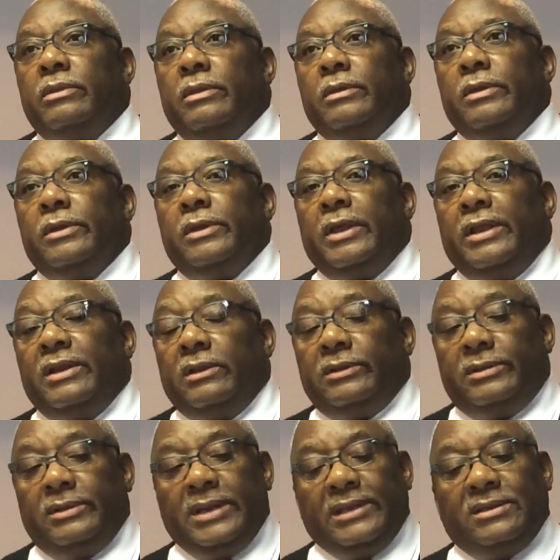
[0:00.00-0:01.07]

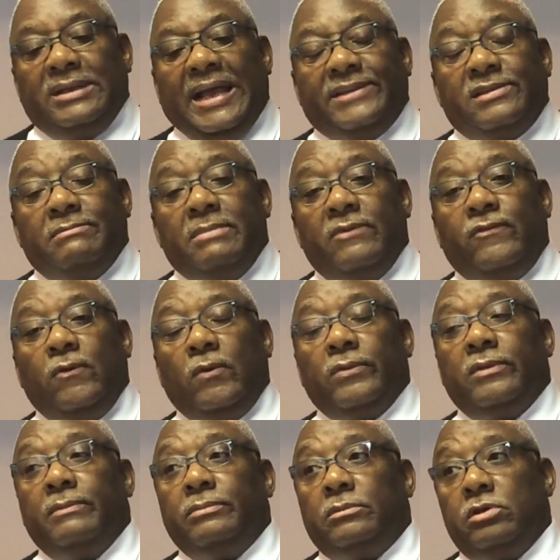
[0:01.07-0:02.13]
in today's lesson,
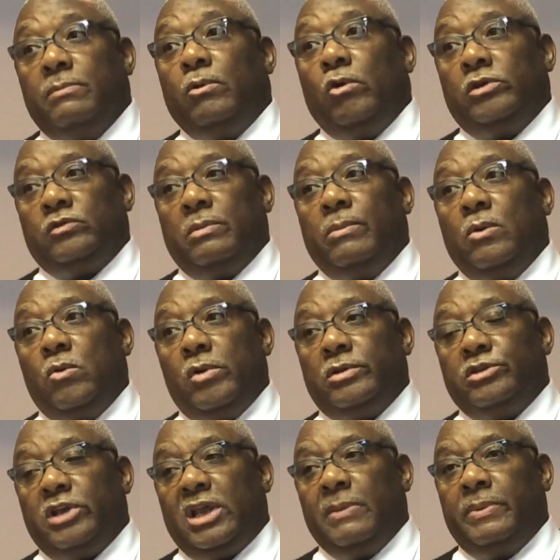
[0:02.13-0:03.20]
before the 2 boys were
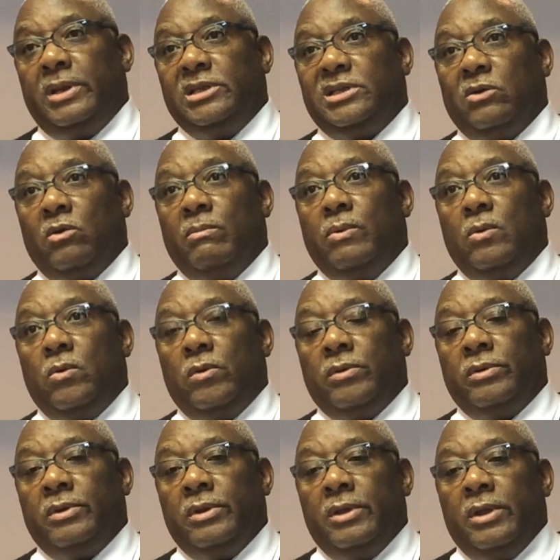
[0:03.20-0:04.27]
born, Jacob and Esau were
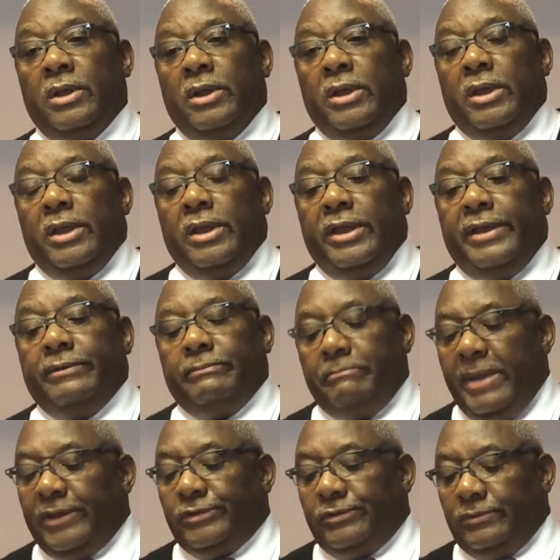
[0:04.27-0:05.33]
born, it
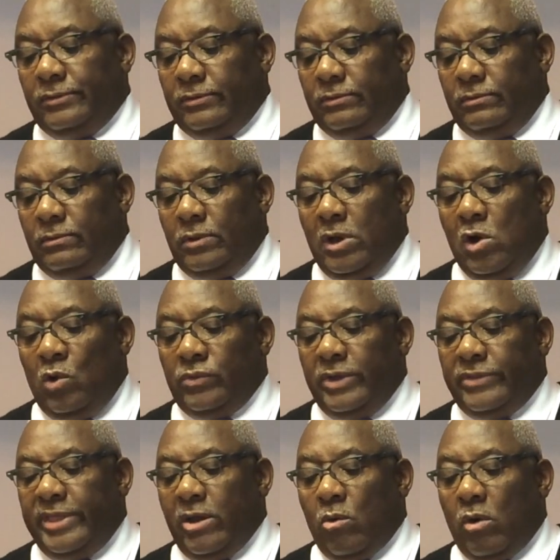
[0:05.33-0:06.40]
makes known
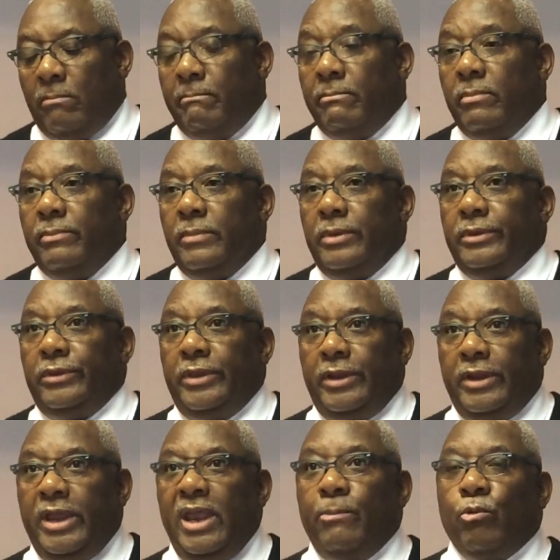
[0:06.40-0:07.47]
that they were,
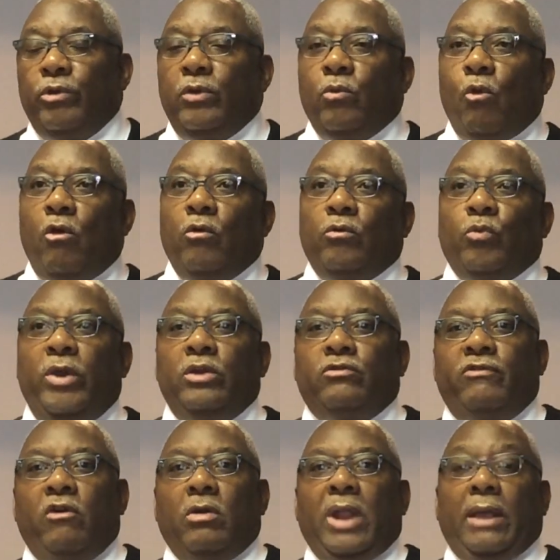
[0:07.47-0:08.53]
in the Hebrew word,
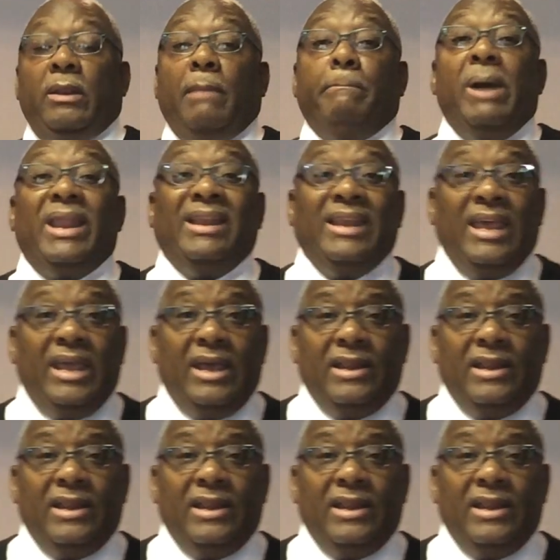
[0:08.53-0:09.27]
reached very like they're butting